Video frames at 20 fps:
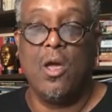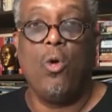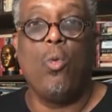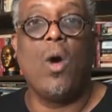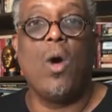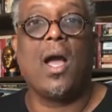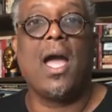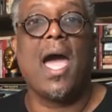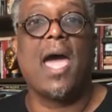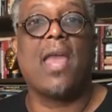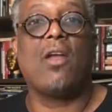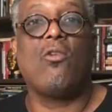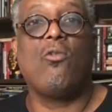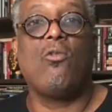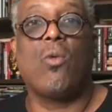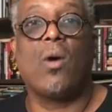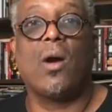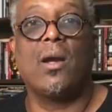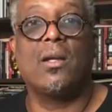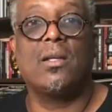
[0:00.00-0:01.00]
What kind of
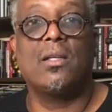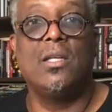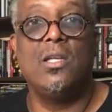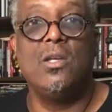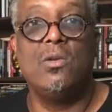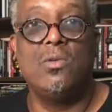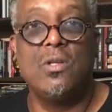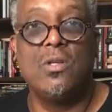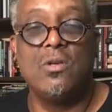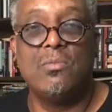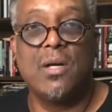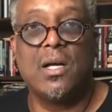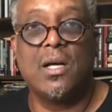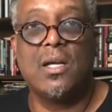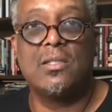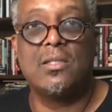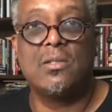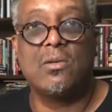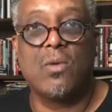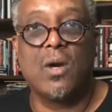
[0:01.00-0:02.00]
work do you do
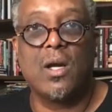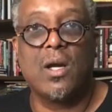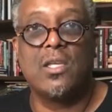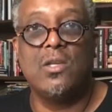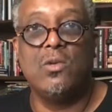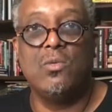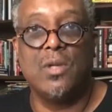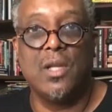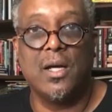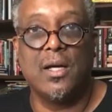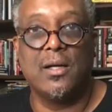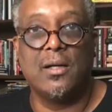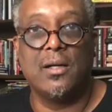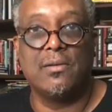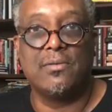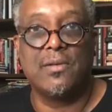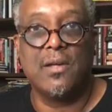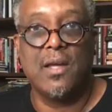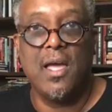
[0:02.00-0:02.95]
because the work you love?